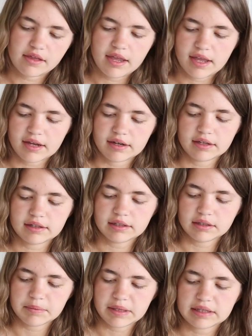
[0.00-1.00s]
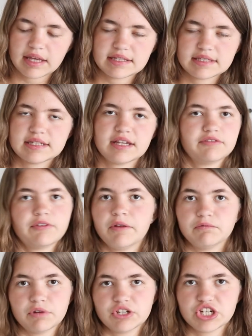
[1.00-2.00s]
and a little bit less stiff
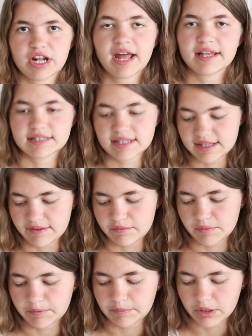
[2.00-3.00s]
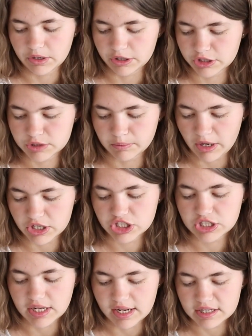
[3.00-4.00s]
and rigid as the 7mm hook
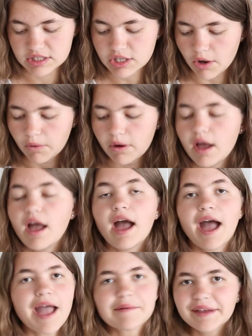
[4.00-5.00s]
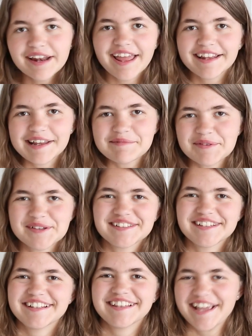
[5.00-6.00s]
swatch did. So I'm gonna end up
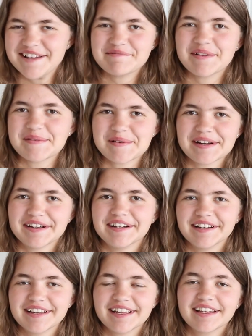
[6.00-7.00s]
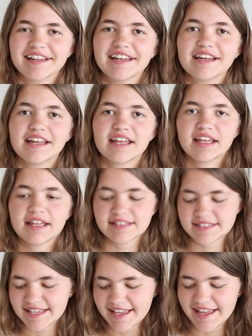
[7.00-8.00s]
using the 8mm hook
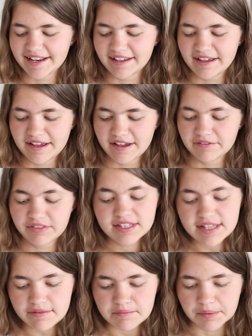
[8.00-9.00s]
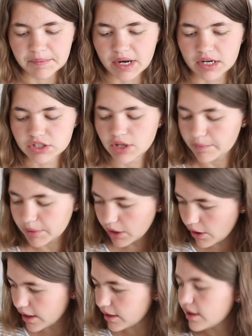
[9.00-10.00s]
instead of the 7mm hook. So I'm gonna
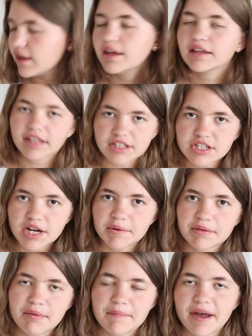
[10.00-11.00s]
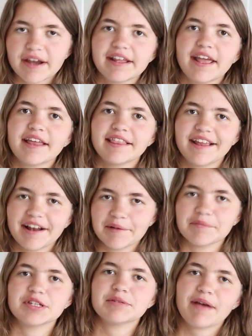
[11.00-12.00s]
go ahead, get started with my body, and then I'll
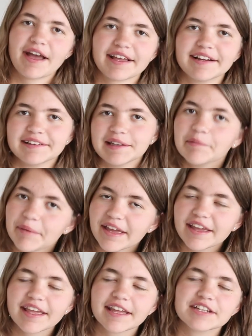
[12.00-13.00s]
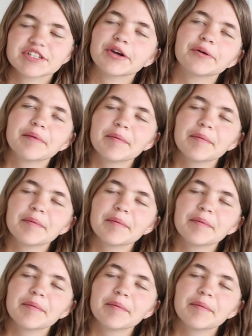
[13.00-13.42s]
meet you back in a little bit and show my